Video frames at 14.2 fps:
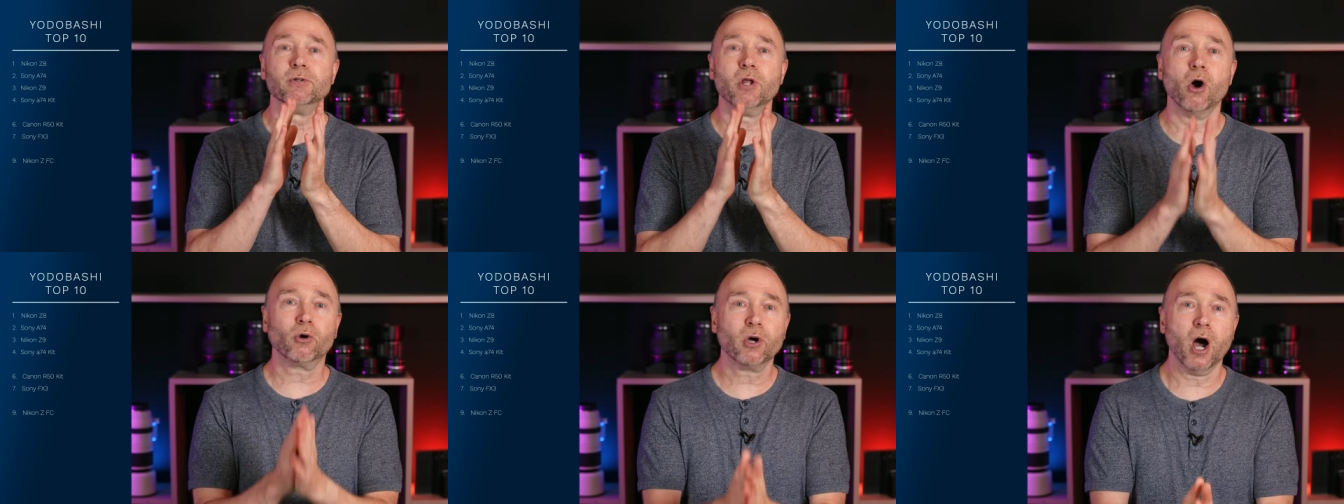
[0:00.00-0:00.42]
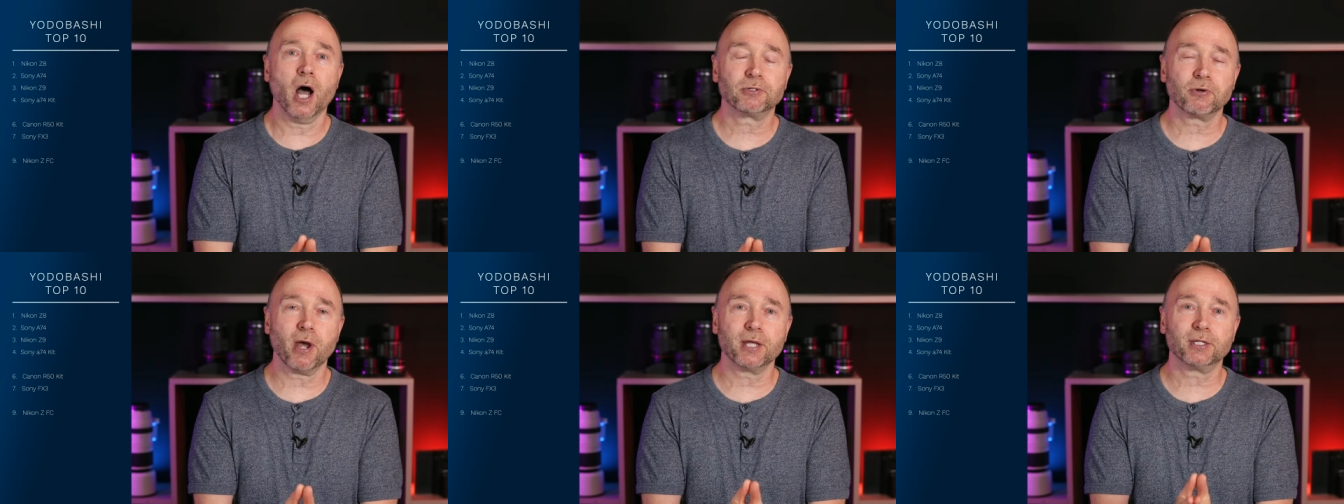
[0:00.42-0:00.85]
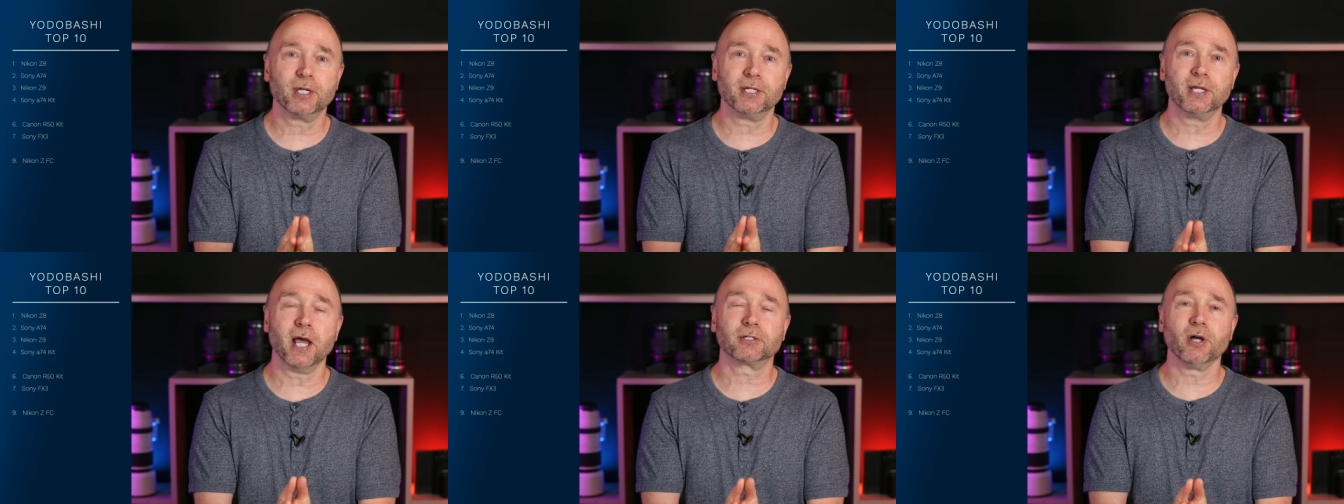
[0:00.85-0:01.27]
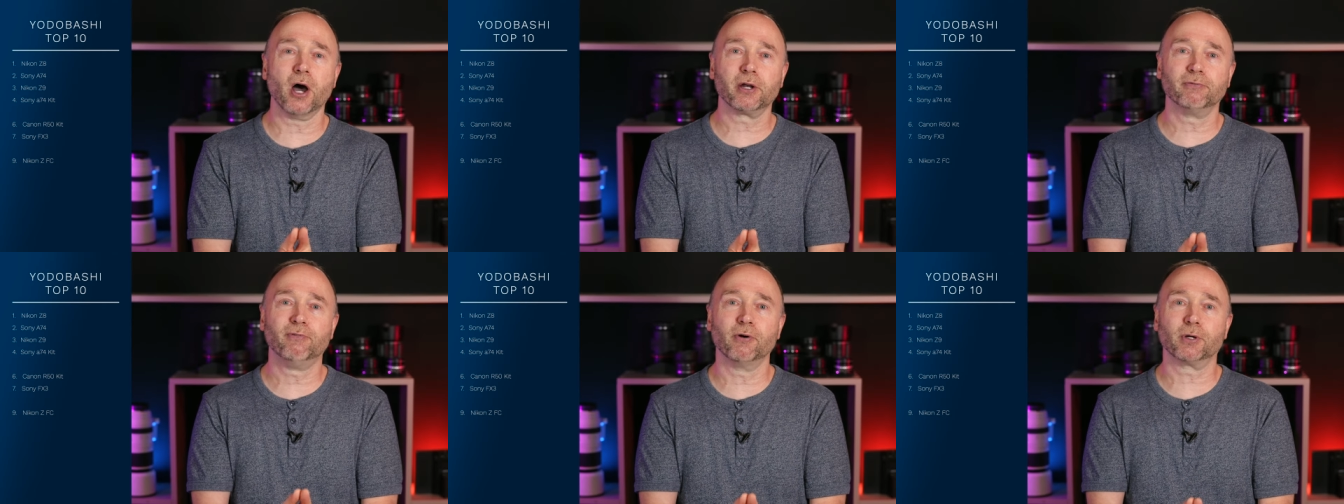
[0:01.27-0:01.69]
no contrast detect
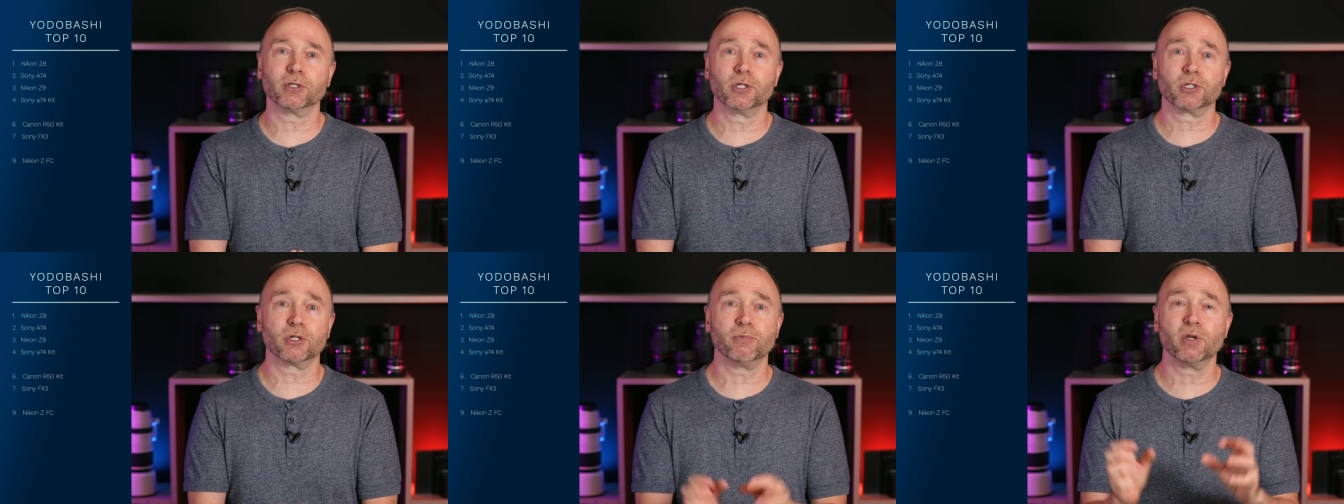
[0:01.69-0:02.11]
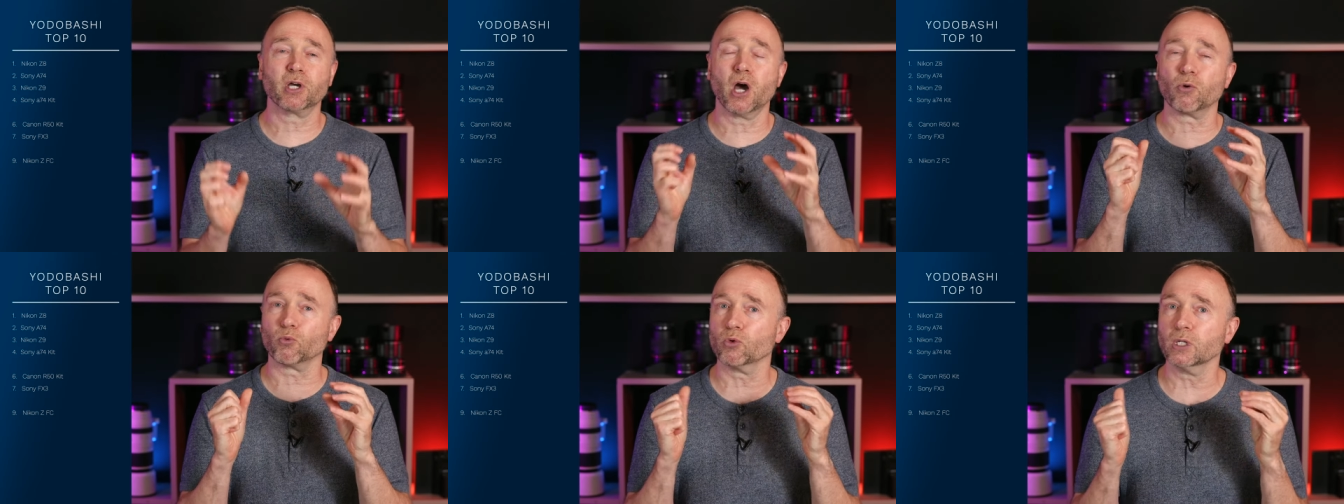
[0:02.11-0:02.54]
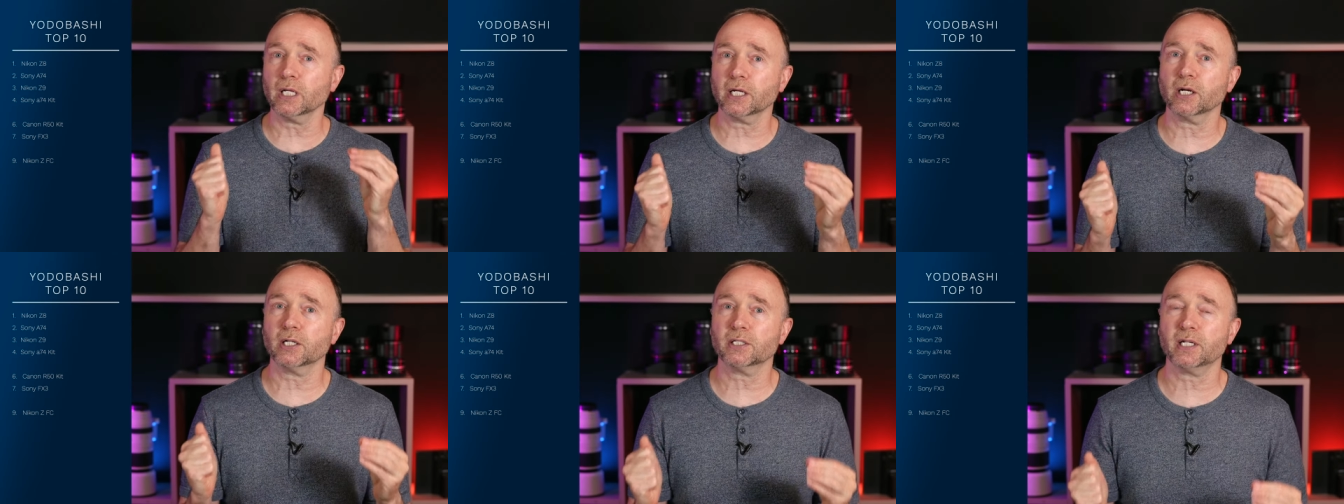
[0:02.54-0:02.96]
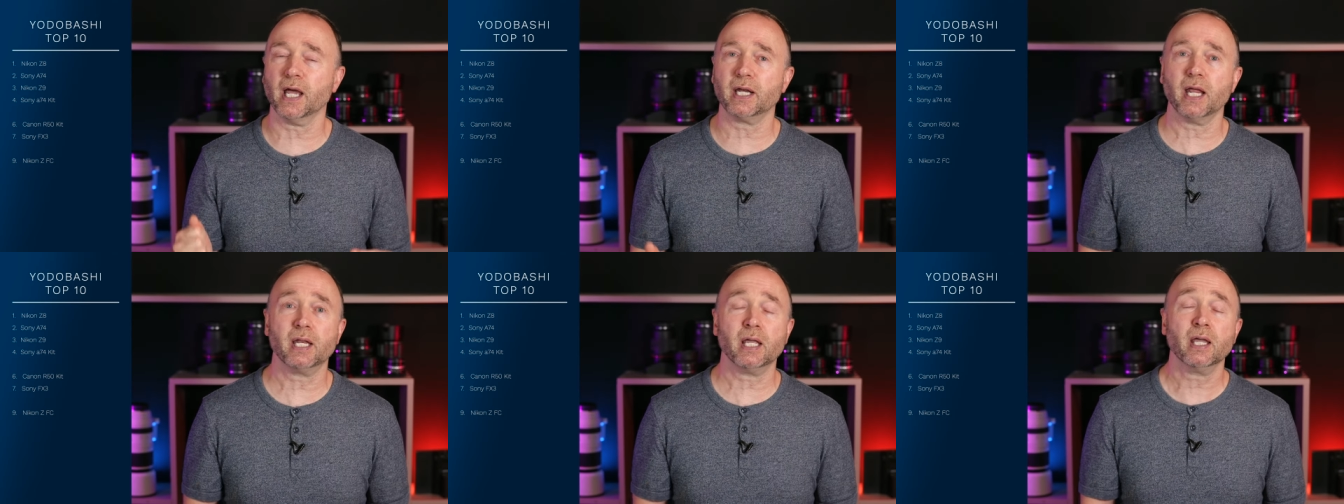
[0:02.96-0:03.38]
autofocus system. You've got really good
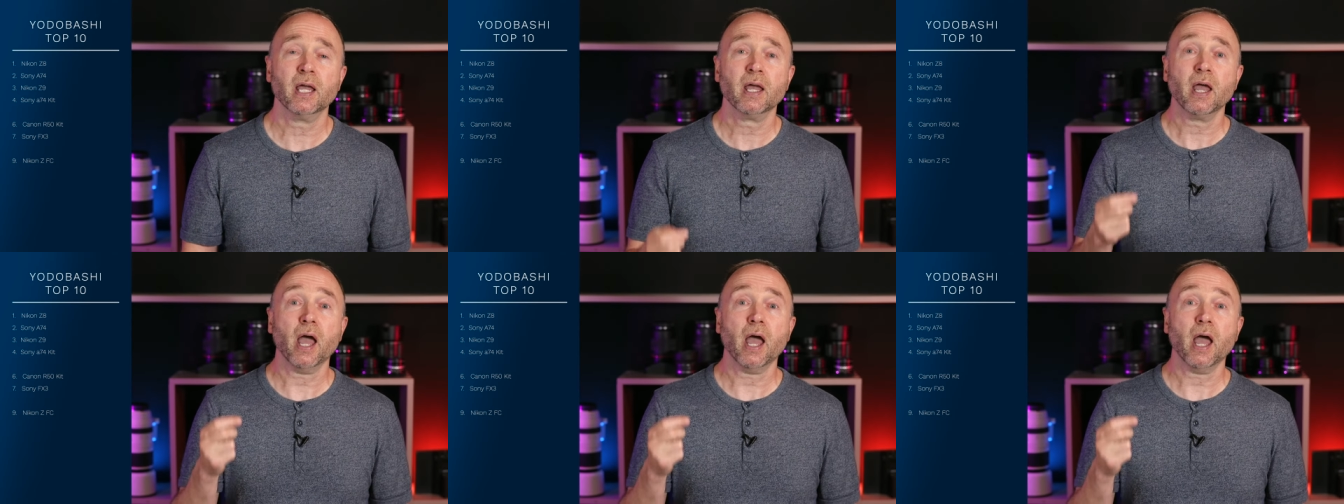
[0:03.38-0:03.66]
ten eighty.